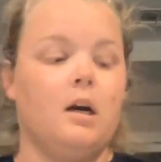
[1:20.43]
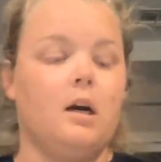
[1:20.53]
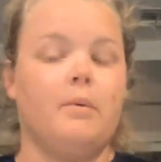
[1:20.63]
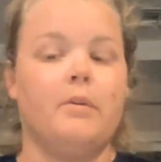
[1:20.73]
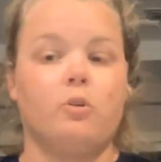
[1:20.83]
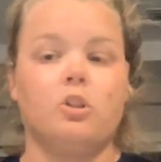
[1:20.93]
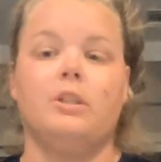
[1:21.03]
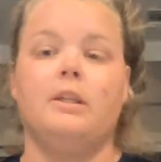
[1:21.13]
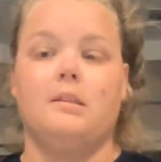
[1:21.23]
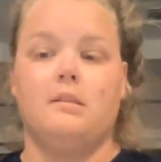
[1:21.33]

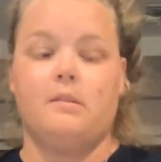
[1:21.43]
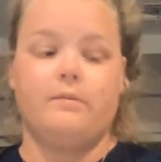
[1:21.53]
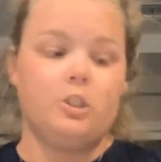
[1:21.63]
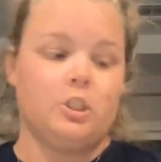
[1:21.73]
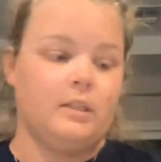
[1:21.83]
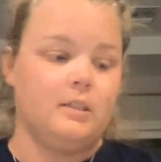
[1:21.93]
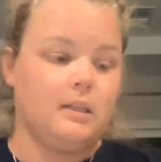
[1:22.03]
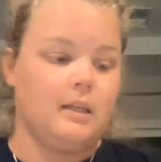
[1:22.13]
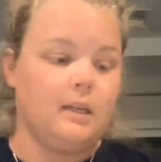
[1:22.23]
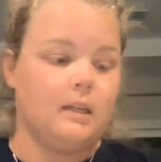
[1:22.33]
unfortunately is deficient
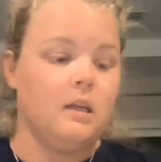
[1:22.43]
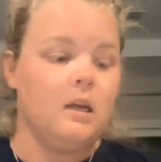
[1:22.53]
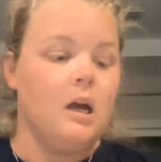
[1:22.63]
in.